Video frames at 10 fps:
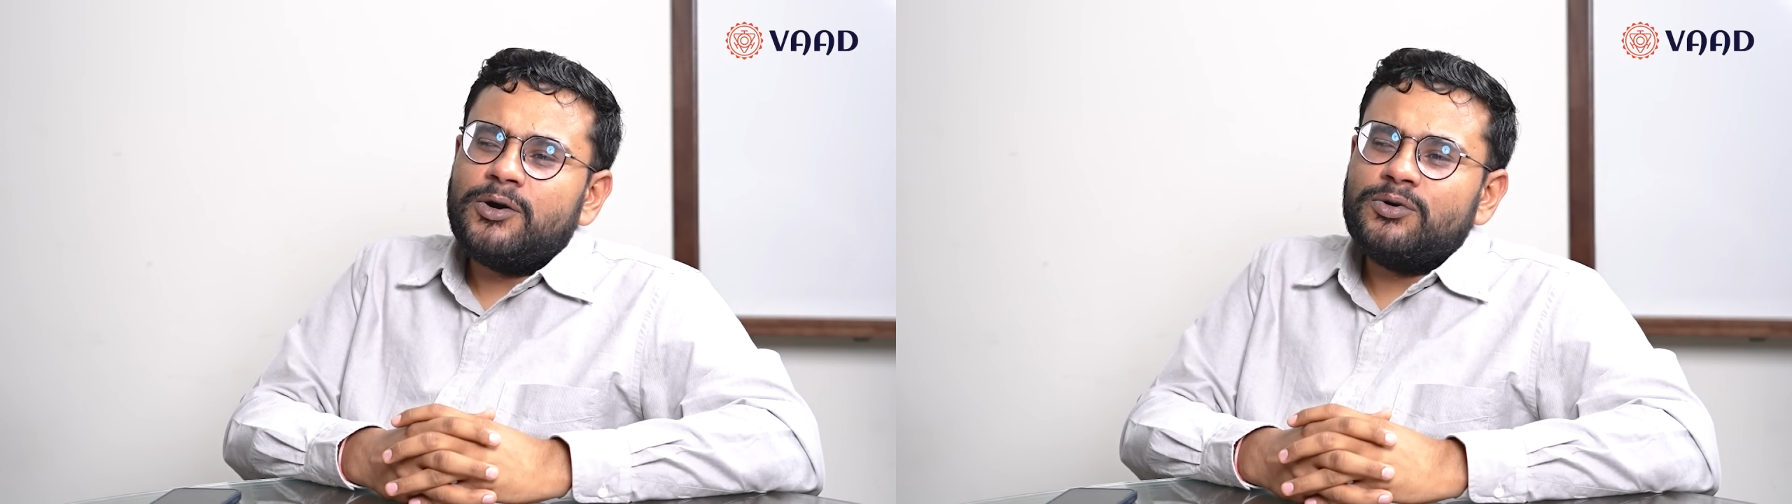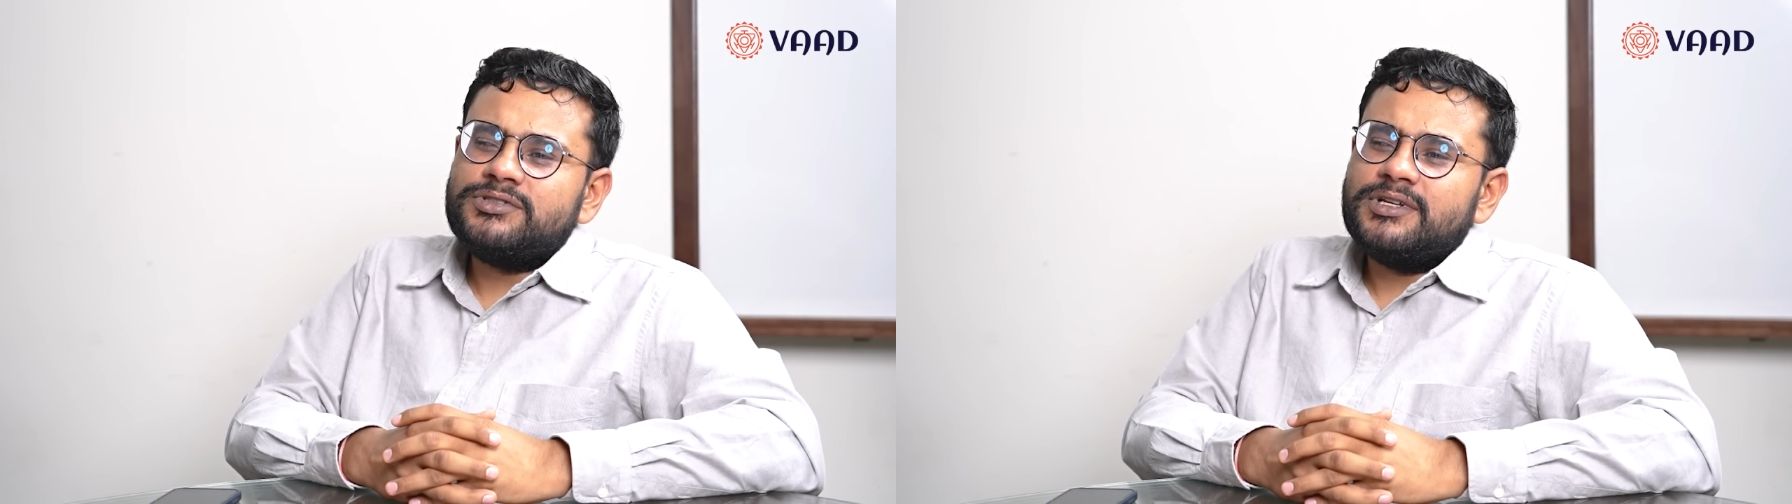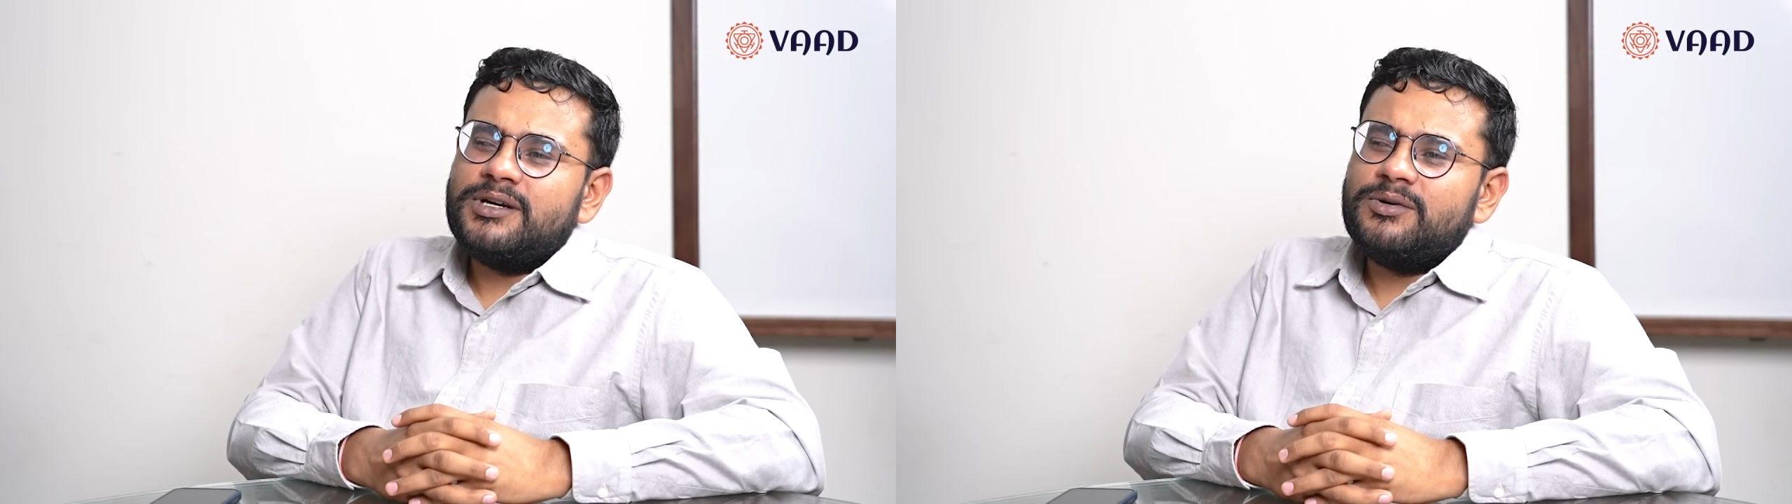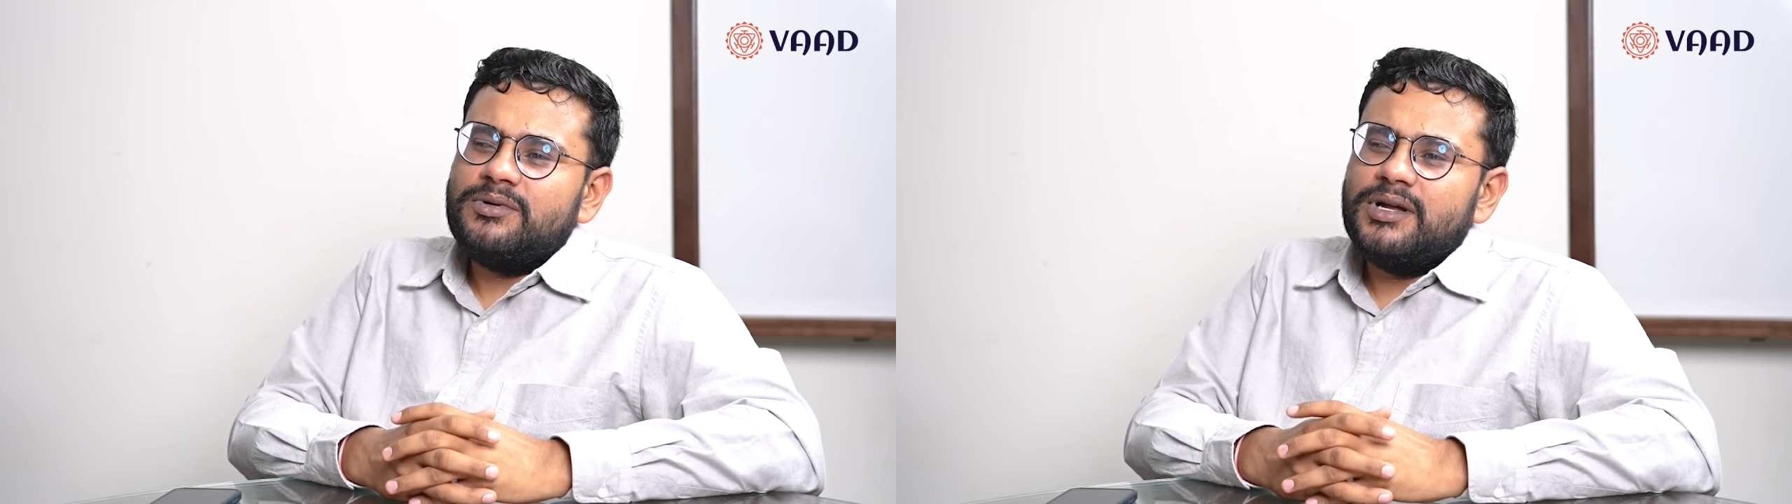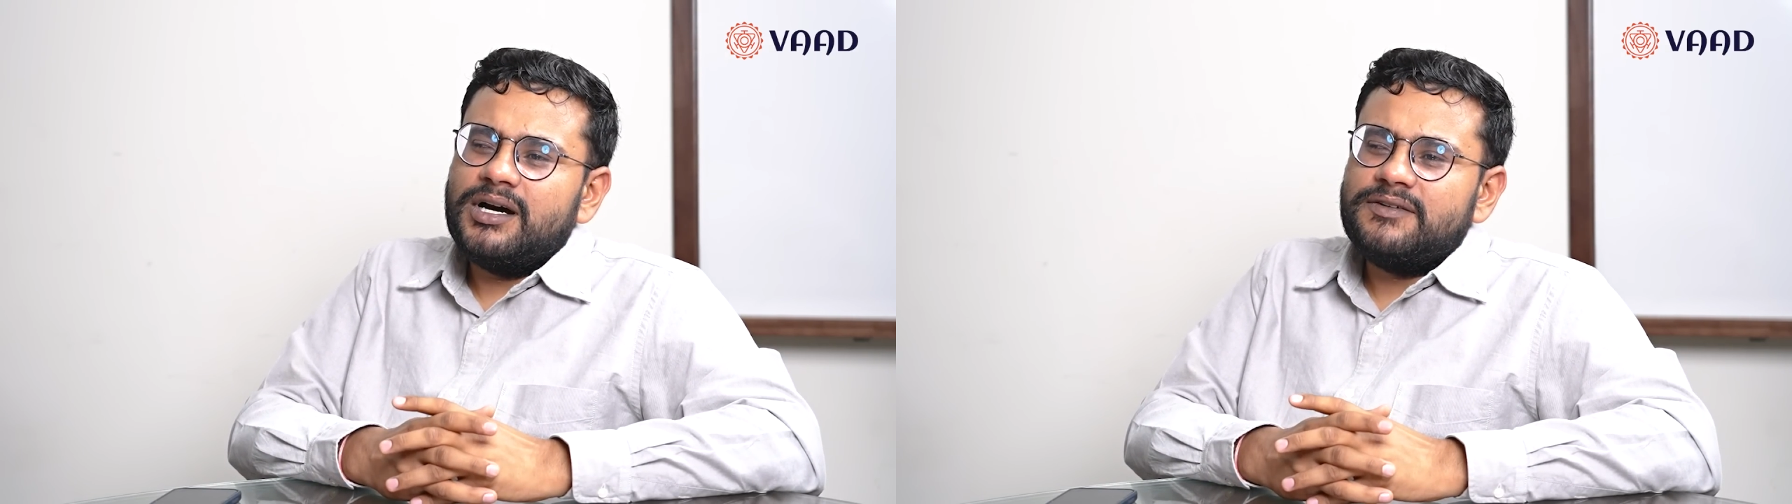cost
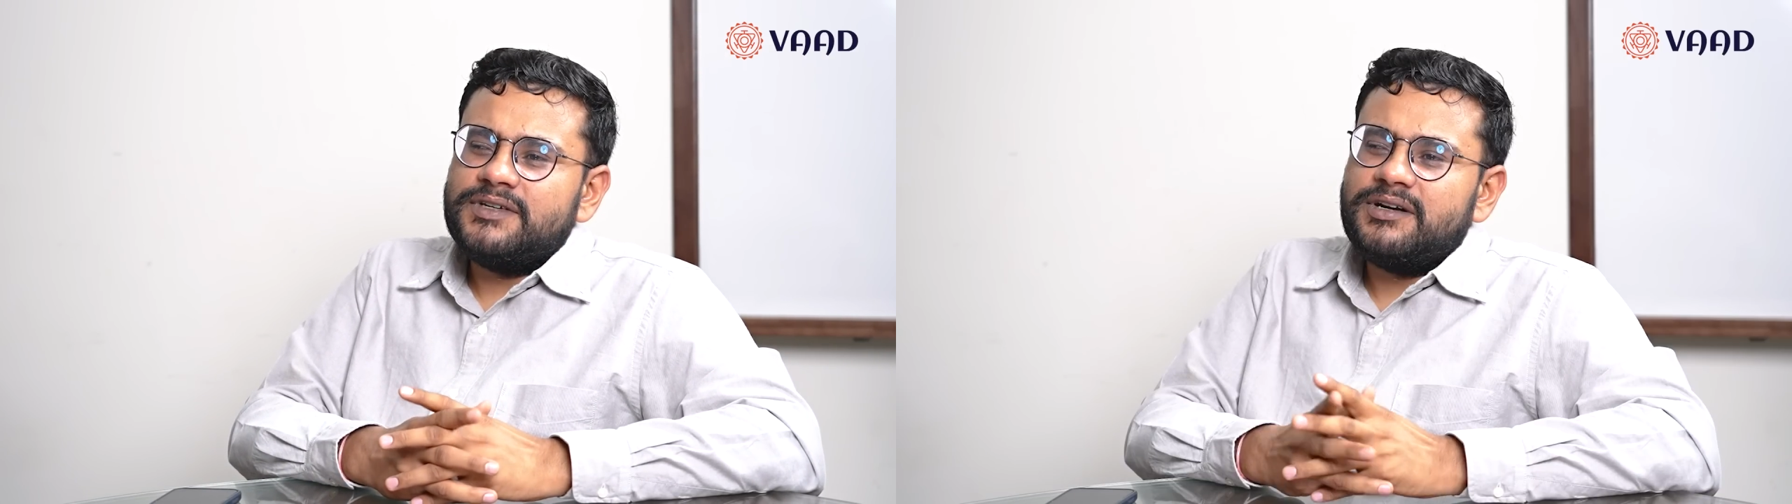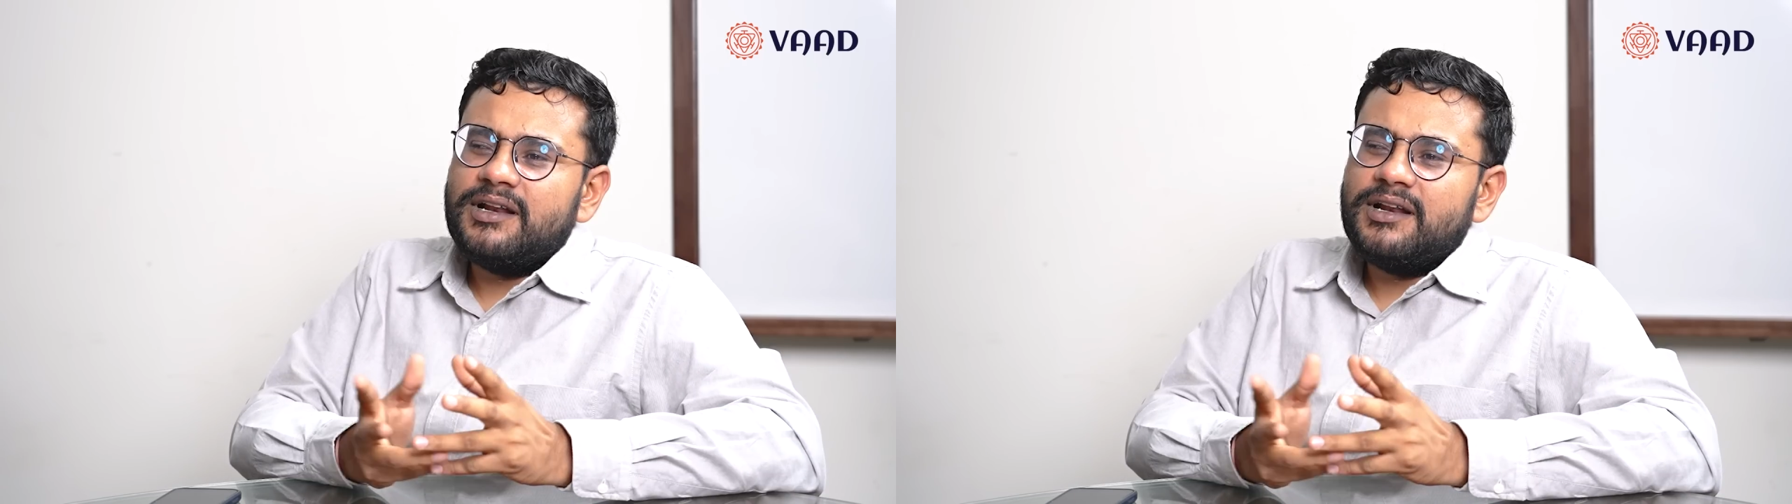around $500